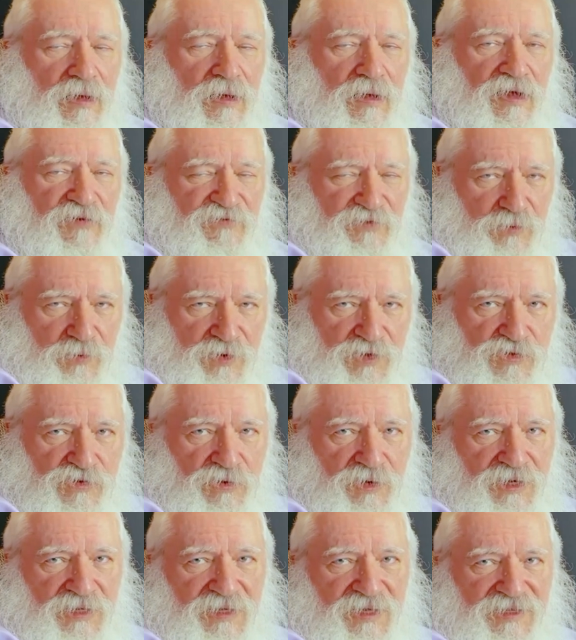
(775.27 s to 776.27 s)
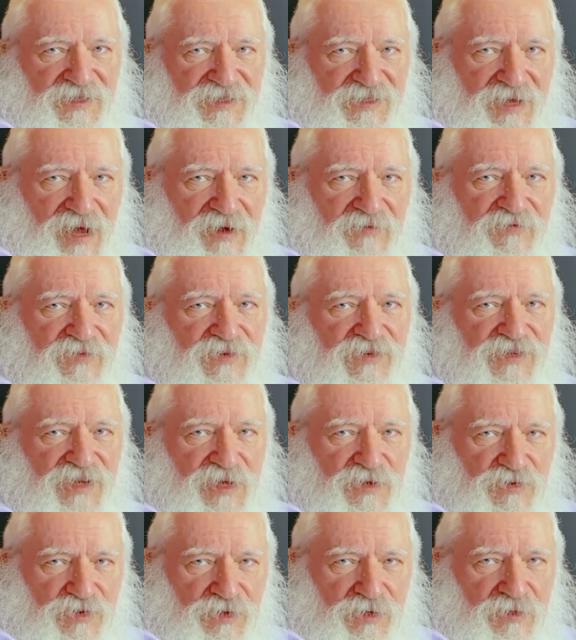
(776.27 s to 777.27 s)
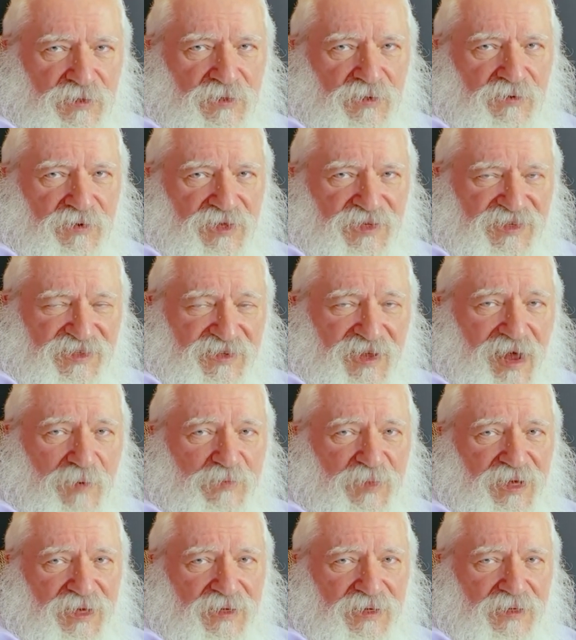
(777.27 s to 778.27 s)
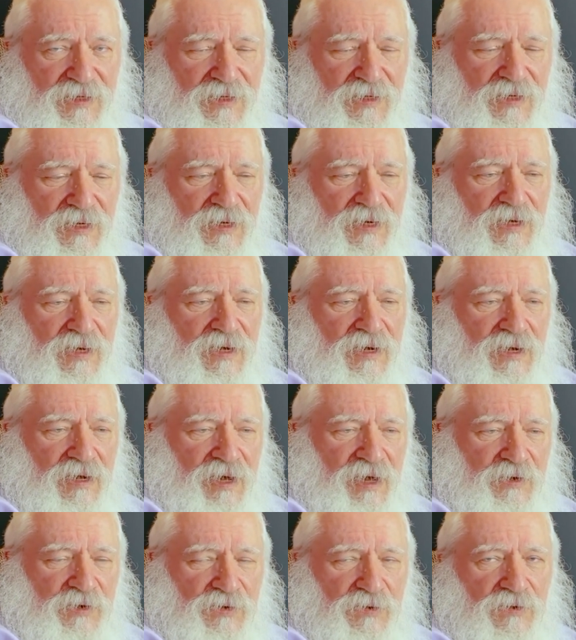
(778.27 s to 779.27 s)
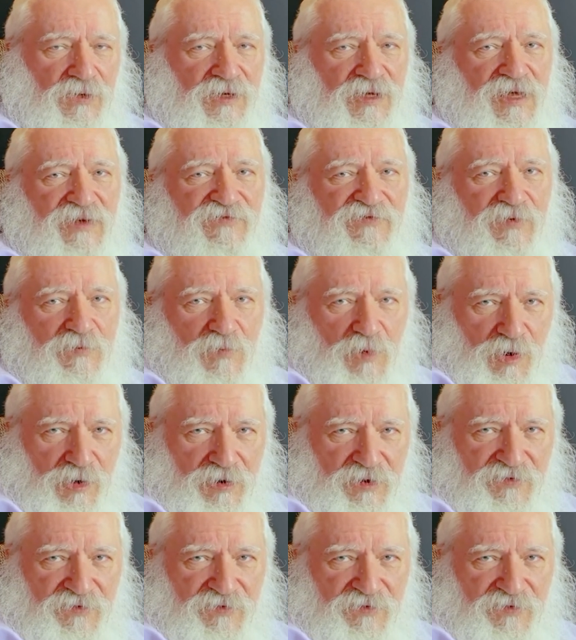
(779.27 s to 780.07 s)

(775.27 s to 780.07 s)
If you enjoyed this conversation or this topic, and you're looking for more